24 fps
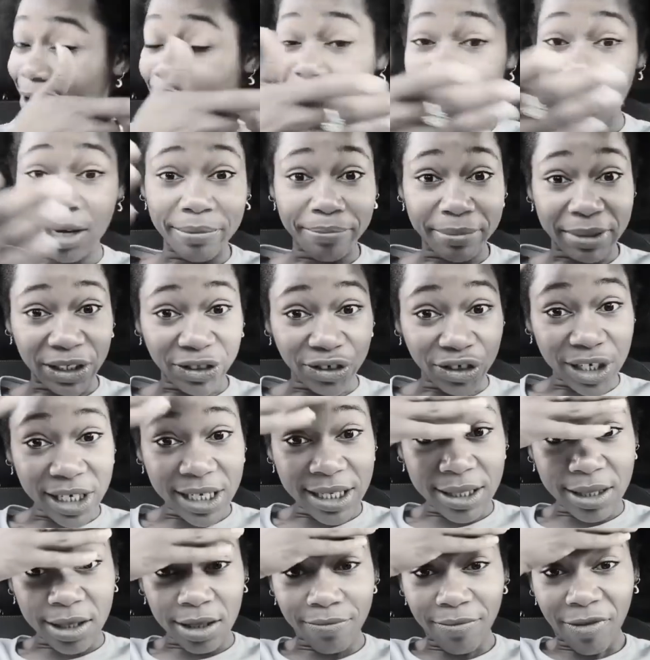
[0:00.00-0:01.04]
in my
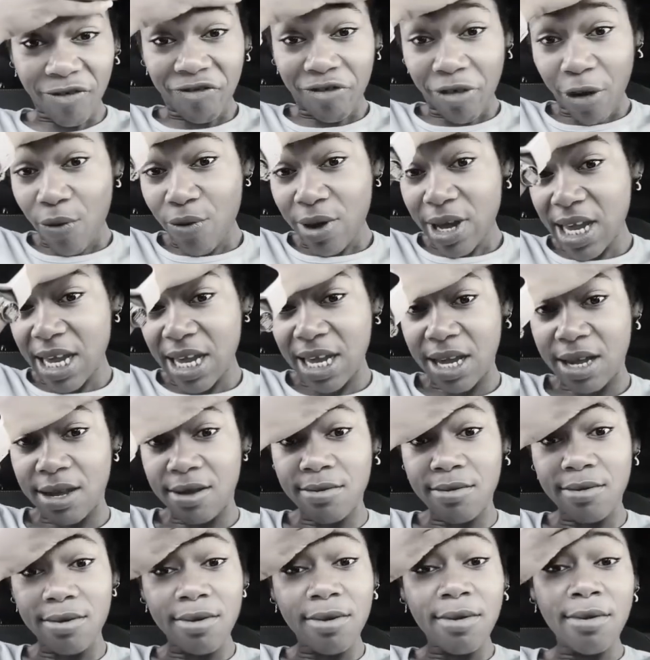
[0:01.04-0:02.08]
cheeks and my forehead.
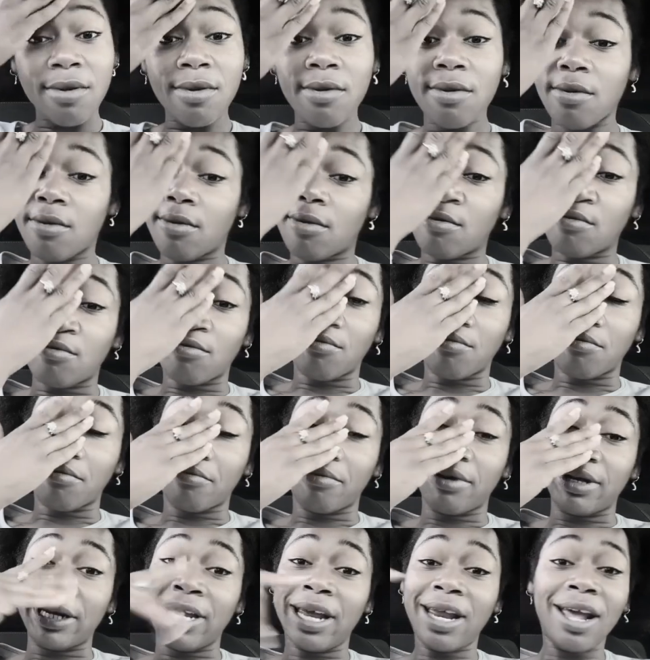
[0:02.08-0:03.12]

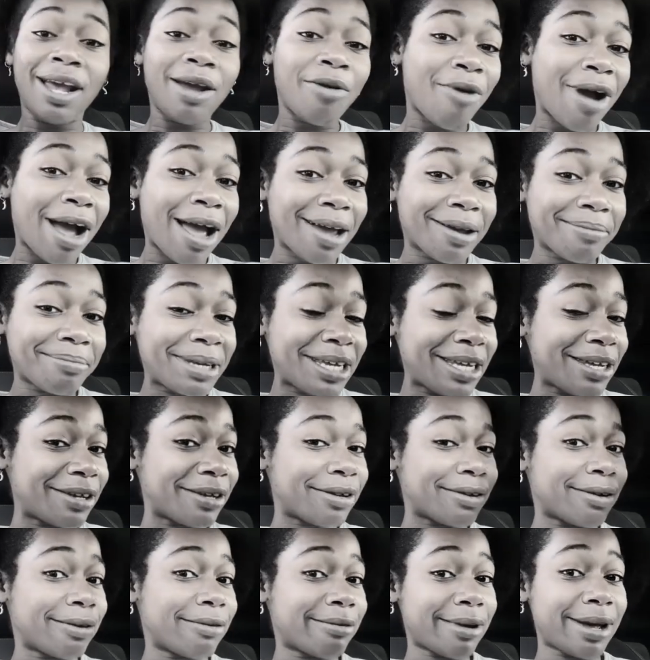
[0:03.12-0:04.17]
But that ain't why I'm here,
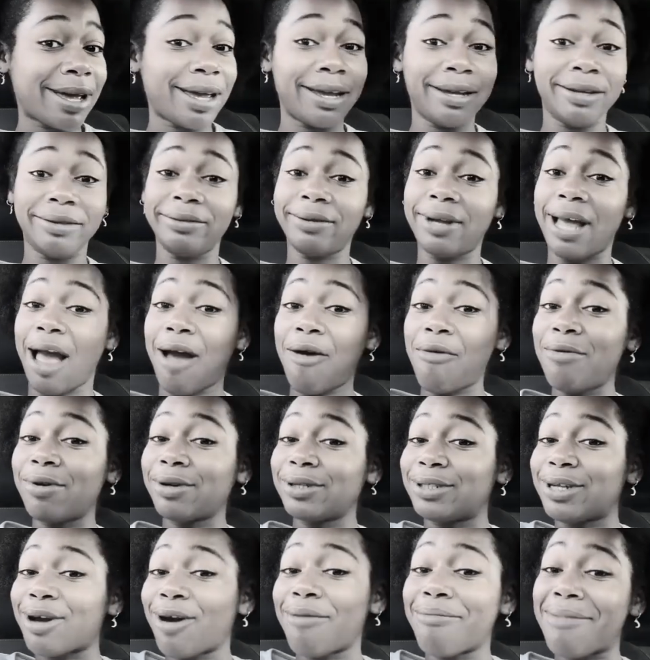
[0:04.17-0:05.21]
okay? I want
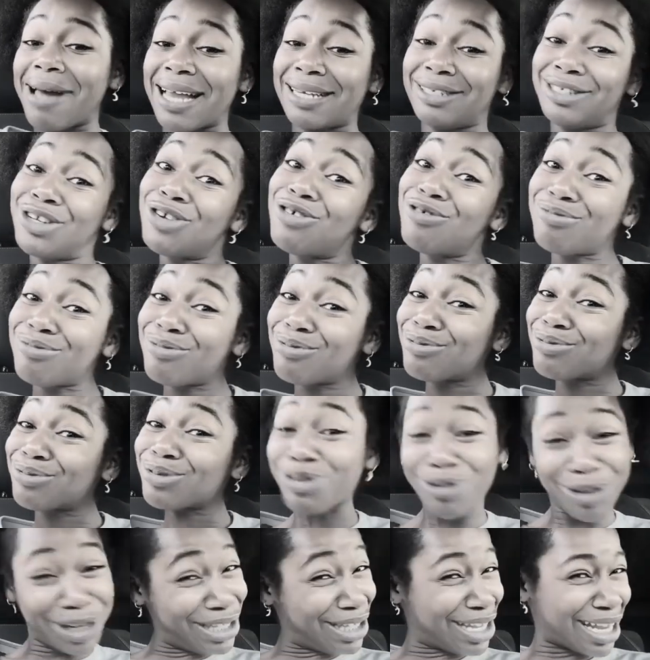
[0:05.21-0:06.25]
to talk about
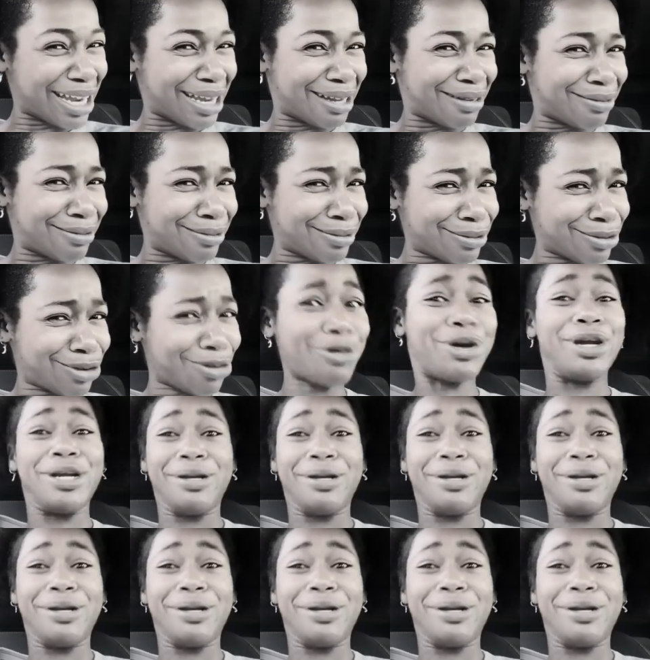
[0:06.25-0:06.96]
three things. Three.